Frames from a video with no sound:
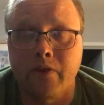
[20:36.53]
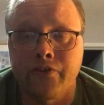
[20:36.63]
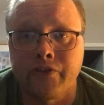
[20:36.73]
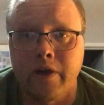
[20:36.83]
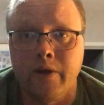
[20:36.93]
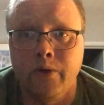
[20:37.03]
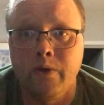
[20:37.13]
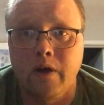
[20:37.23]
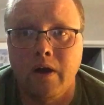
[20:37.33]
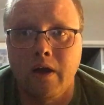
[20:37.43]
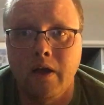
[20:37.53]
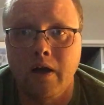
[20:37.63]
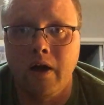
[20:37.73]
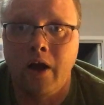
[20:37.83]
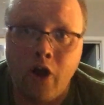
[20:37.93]
So
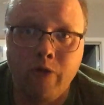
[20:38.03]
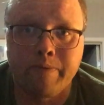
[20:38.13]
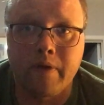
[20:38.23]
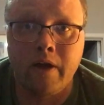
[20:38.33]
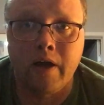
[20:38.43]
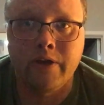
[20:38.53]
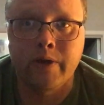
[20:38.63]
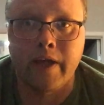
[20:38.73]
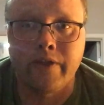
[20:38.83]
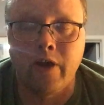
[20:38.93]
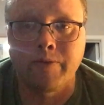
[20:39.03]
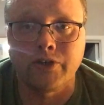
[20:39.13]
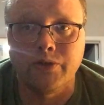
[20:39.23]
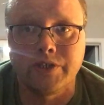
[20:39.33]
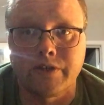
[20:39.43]
I hope you get the
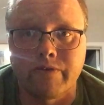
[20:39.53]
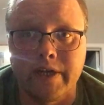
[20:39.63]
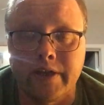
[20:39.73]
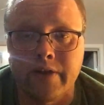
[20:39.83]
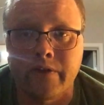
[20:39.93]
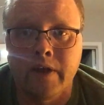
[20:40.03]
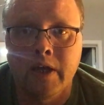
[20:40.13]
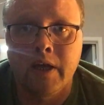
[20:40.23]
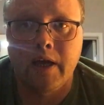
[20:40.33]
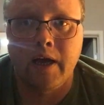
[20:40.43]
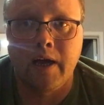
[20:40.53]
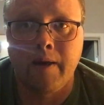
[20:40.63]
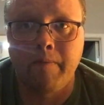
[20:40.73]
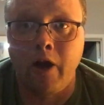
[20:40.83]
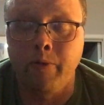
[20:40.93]
opportunity to read it.
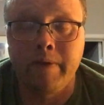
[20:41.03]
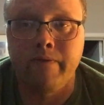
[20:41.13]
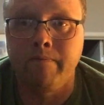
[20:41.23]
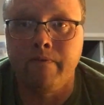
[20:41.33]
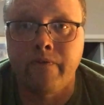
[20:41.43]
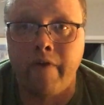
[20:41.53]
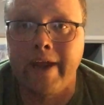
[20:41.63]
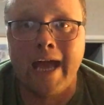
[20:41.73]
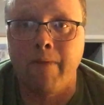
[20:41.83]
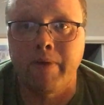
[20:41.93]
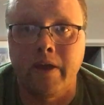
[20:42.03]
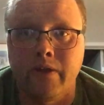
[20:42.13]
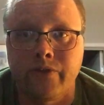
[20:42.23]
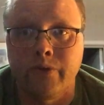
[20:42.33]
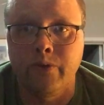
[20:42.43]
I would be very
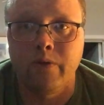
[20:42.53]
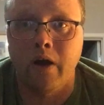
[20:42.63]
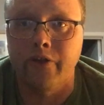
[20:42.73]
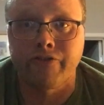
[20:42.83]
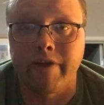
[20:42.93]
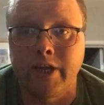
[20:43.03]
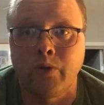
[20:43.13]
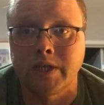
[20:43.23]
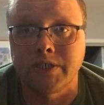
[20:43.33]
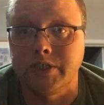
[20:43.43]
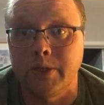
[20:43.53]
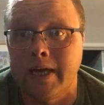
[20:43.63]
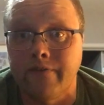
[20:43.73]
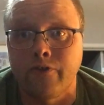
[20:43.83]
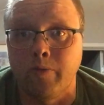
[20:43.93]
happy to answer any questions you
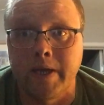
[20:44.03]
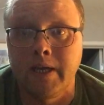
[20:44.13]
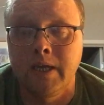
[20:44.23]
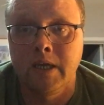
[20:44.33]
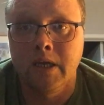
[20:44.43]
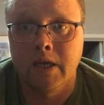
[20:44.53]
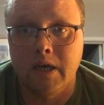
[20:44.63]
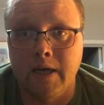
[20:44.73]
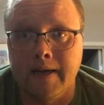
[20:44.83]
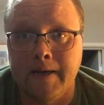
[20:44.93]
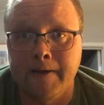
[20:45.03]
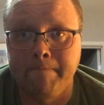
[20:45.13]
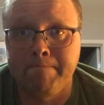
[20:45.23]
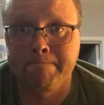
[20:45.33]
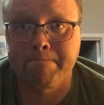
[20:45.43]
have for me,
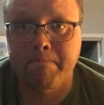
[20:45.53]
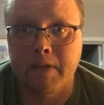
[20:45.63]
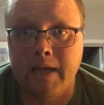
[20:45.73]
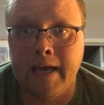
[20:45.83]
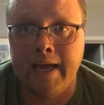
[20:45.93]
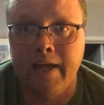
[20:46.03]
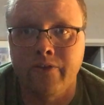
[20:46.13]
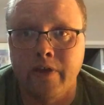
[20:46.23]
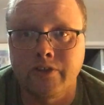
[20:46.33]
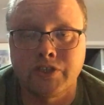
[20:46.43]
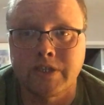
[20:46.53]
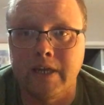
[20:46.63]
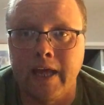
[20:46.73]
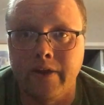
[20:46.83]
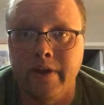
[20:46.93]
and
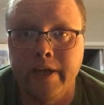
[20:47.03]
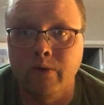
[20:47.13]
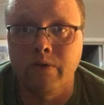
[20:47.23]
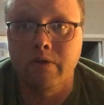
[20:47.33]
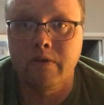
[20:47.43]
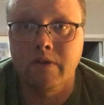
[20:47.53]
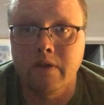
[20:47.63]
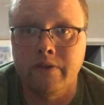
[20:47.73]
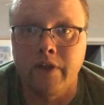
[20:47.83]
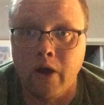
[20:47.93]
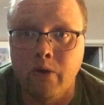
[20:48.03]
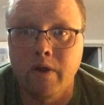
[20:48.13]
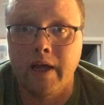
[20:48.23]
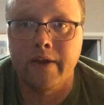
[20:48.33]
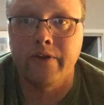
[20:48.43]
just let Neil
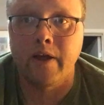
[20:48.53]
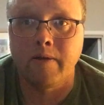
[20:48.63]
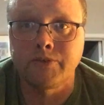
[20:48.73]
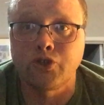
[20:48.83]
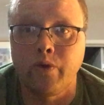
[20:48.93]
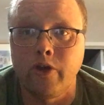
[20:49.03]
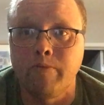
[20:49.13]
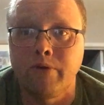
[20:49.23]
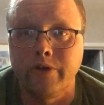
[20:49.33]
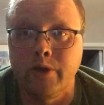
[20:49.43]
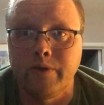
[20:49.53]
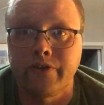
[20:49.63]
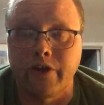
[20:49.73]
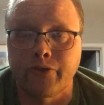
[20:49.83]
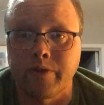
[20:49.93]
know, and I'm sure he'll put you in
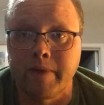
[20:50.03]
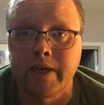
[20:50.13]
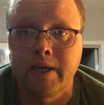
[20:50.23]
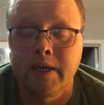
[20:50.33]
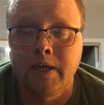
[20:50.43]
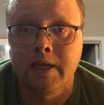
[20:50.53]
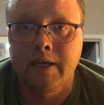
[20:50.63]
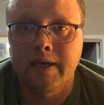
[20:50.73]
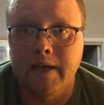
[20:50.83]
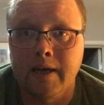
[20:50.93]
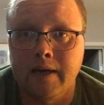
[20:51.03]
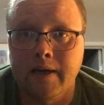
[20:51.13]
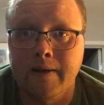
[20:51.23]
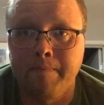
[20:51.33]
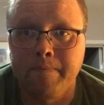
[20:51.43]
touch with me.
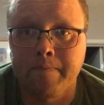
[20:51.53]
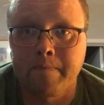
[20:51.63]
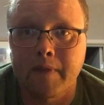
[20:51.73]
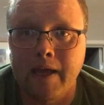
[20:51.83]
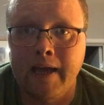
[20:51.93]
And